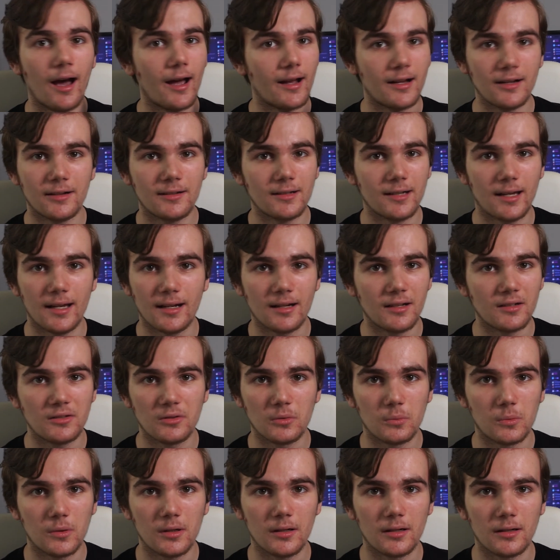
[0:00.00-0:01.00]
can't get it to
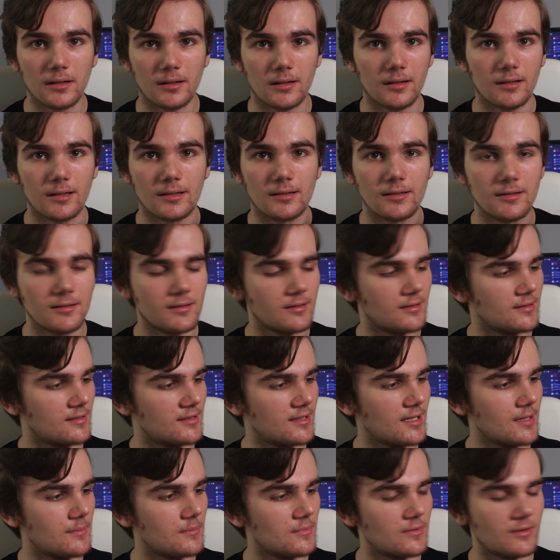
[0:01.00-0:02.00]
work. It doesn't
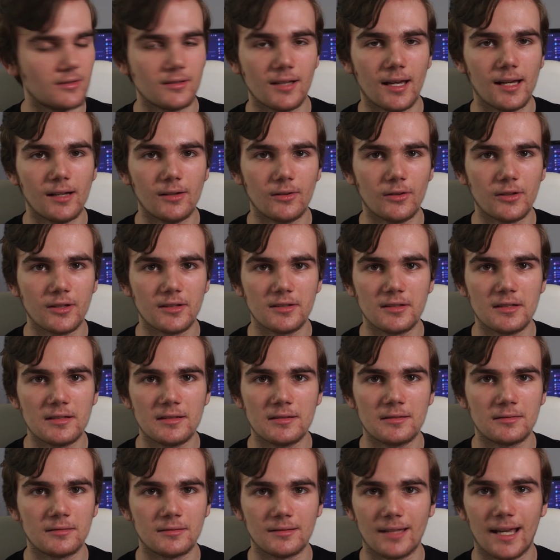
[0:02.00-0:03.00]
seem to hail the
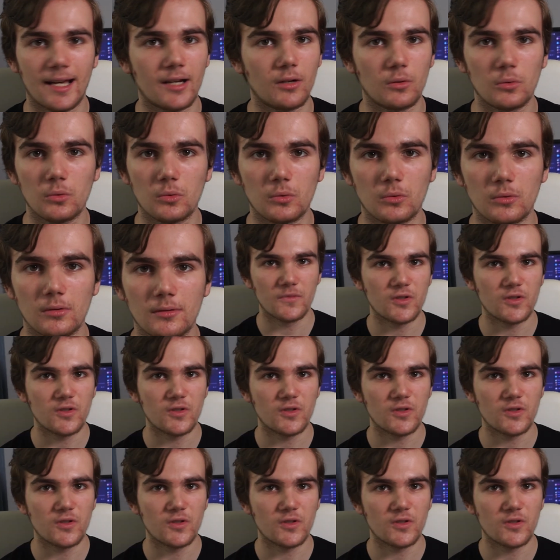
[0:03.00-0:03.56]
assistant at all.